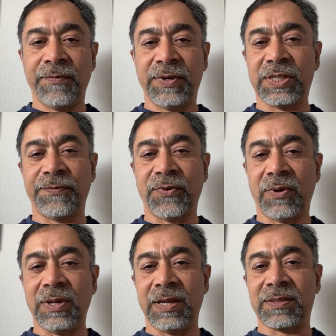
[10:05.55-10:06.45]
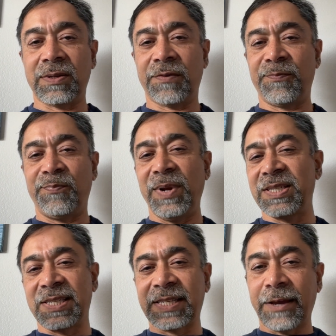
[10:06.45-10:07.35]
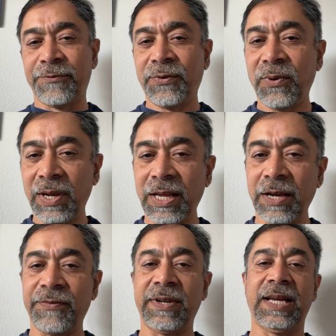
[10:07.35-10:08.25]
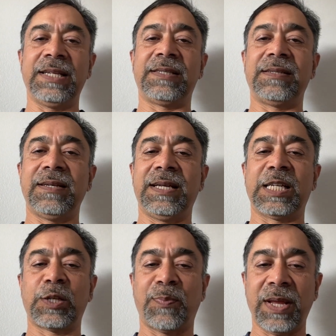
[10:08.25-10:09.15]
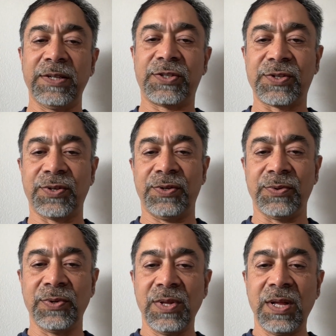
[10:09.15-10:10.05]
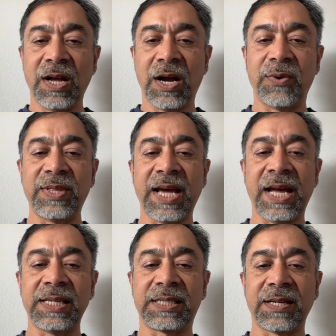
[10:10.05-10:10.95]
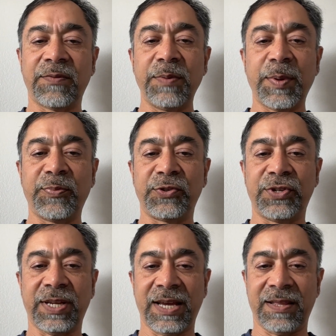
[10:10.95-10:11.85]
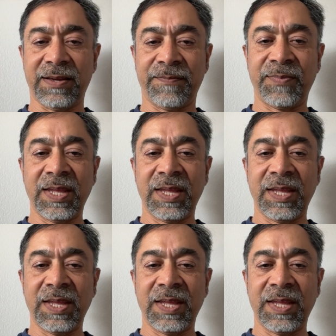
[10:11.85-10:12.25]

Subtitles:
First of all, it sort of builds a scaffolding of an answer. It explains to you how the answer will be put together.